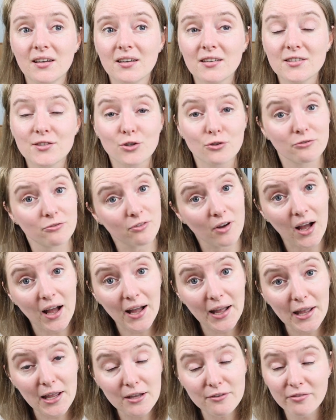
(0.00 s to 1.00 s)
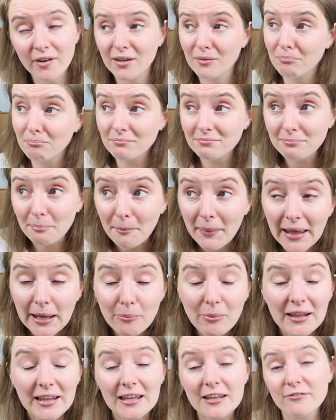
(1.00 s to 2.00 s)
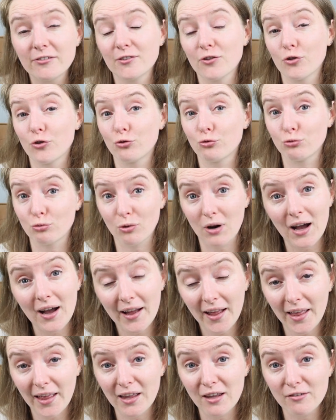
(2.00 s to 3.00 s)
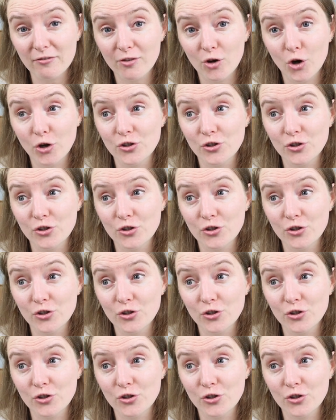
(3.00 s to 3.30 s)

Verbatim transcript: survive and maybe even thrive